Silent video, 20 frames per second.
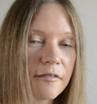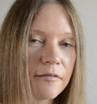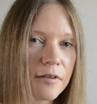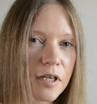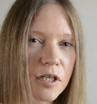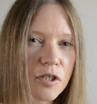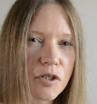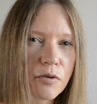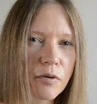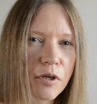
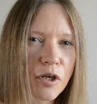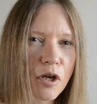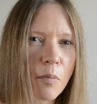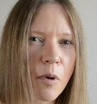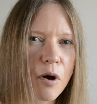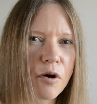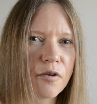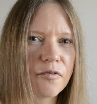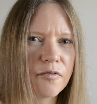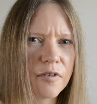featuring
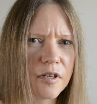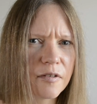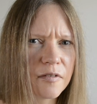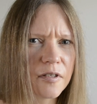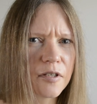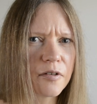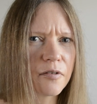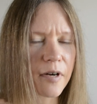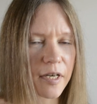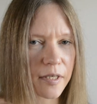about
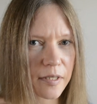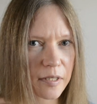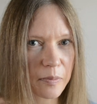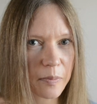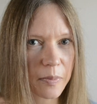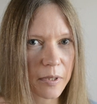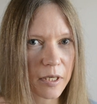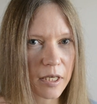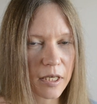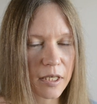50
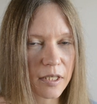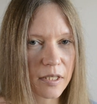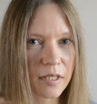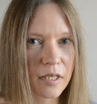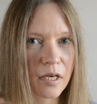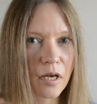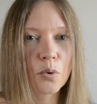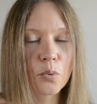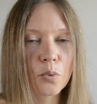recipes